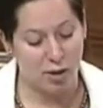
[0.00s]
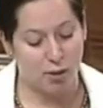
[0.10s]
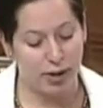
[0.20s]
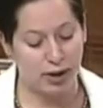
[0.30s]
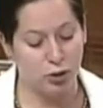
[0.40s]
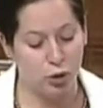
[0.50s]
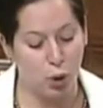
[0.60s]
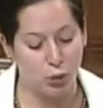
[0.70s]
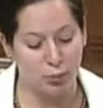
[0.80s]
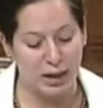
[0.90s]
and if it
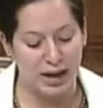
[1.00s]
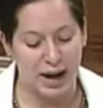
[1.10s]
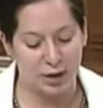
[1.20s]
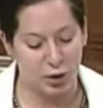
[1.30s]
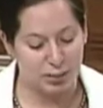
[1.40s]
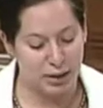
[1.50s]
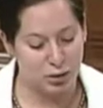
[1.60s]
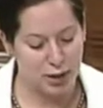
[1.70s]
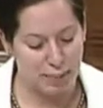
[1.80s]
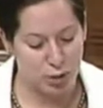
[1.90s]
wants to
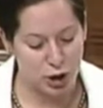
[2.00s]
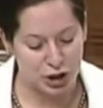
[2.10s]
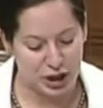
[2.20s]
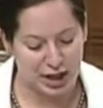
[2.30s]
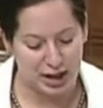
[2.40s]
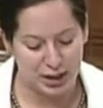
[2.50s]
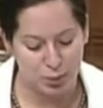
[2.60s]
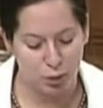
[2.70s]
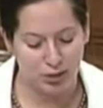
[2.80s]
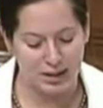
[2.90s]
work toward
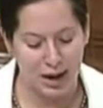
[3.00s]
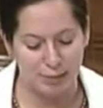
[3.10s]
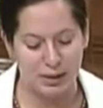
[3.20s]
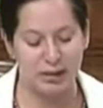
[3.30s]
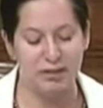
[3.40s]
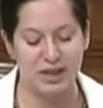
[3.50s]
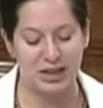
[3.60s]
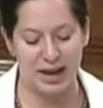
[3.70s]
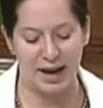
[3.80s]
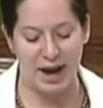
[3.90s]
convincing other
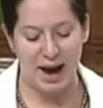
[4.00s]
countries